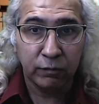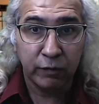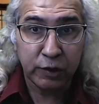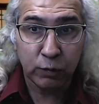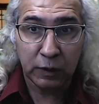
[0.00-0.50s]

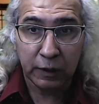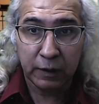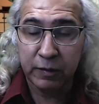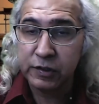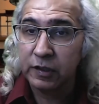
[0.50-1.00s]
visual
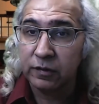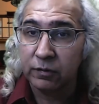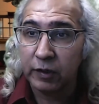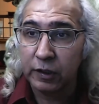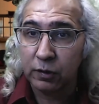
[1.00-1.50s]
images,
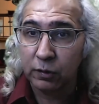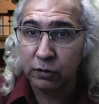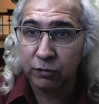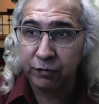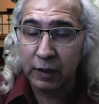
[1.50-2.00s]

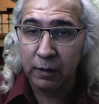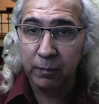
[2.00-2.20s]
videos, film.